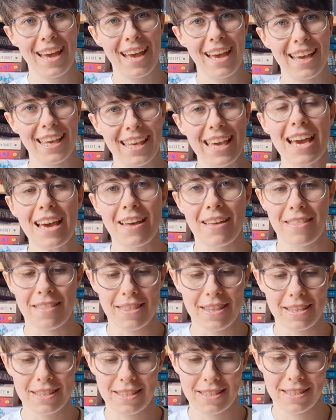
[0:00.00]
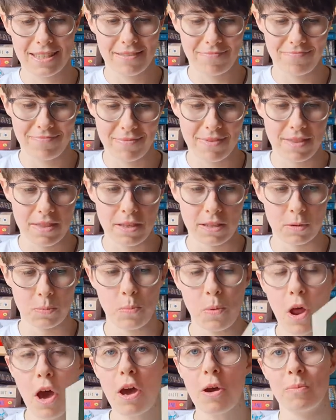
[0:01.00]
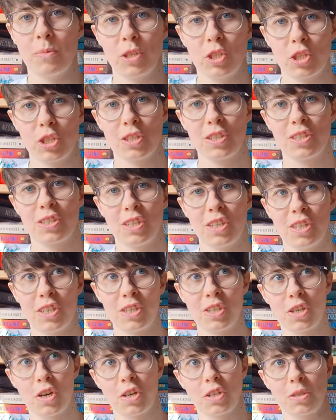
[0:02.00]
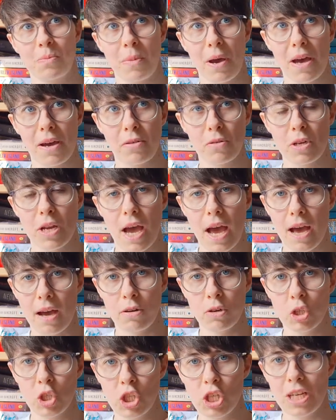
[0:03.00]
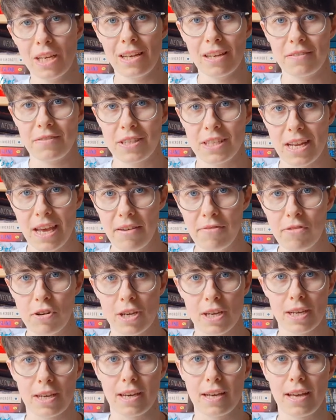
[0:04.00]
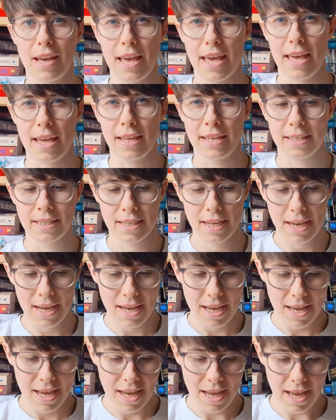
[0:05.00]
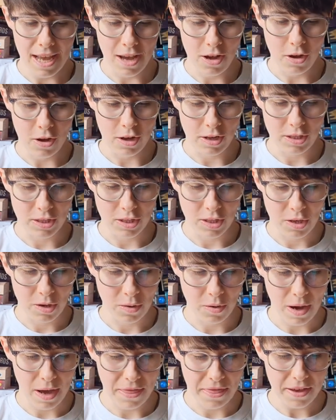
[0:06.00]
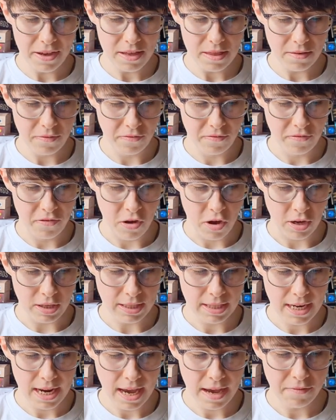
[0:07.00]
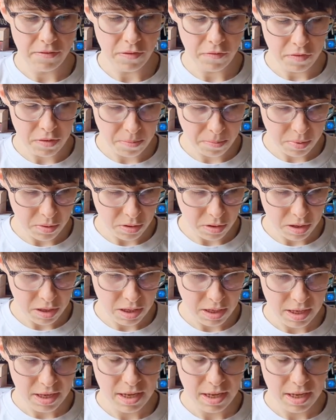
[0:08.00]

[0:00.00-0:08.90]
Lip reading: yeah, this blurb, it just talks about how she lives in Africa, and also I think the first half of the book